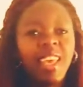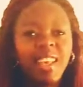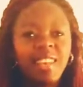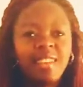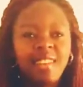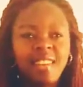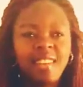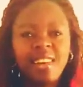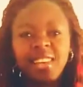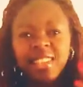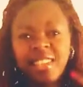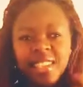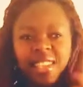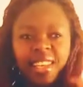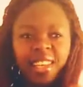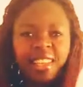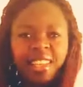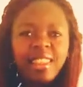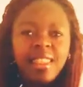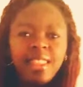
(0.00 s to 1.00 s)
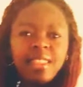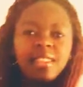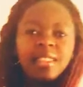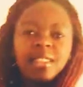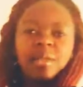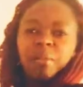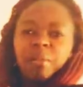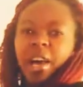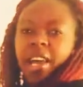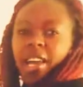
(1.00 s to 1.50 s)
is Thursday. This
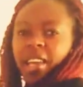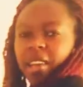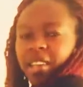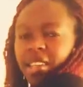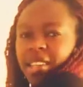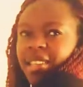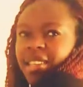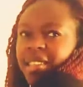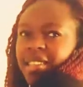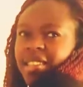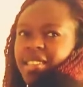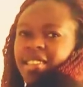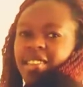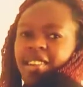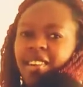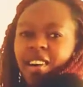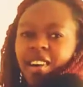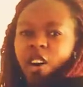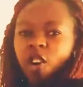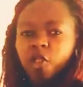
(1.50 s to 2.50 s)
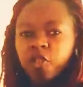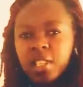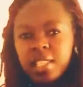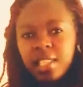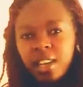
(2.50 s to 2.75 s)
is my office